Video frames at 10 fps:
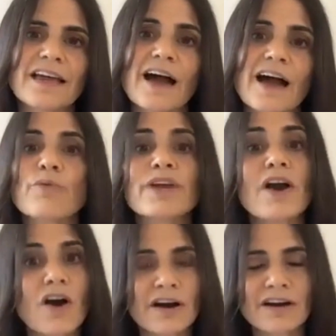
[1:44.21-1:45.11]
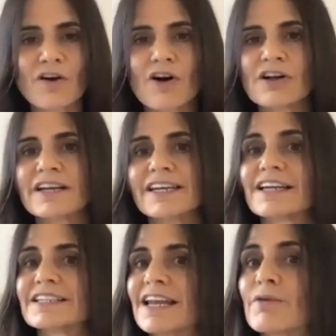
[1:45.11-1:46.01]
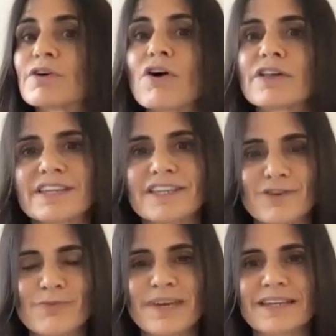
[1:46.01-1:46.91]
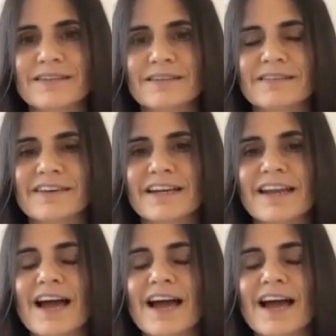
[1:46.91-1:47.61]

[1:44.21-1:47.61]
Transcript: how we are all connected, how we're all human, right?